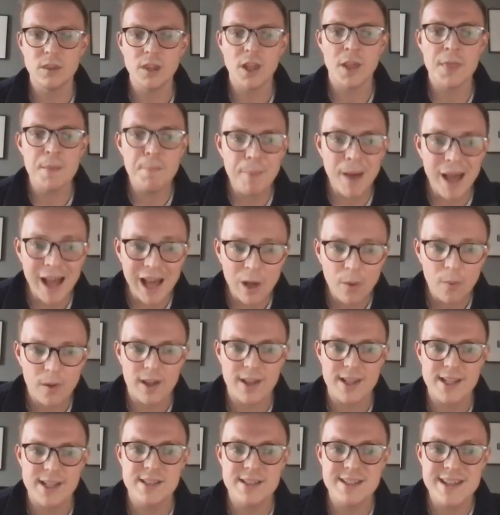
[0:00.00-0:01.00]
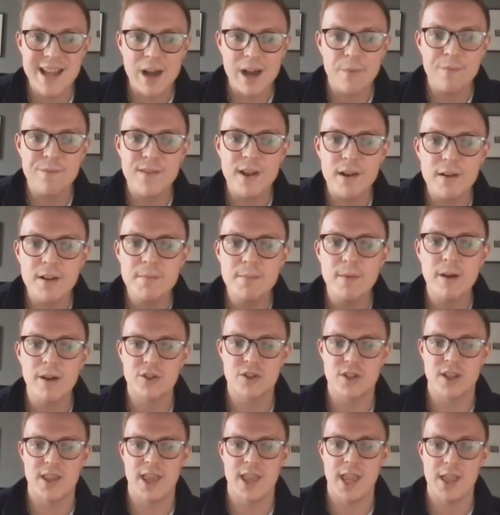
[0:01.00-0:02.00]
The power is now very
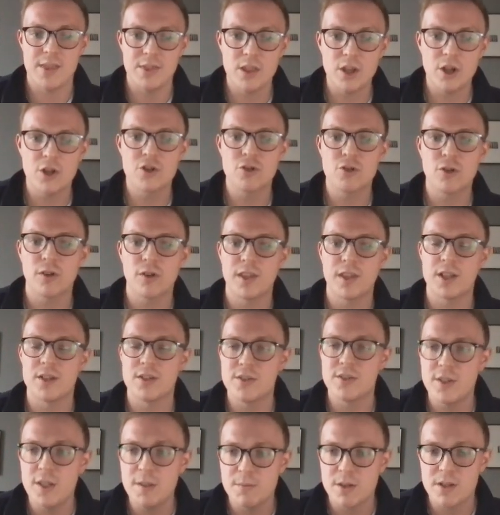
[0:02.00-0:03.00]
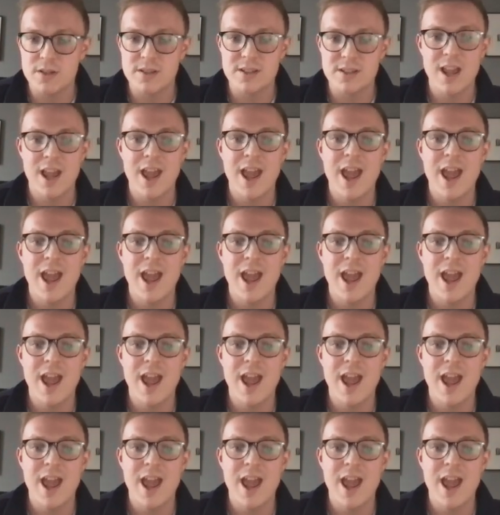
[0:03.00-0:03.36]
much in the control of the consumers,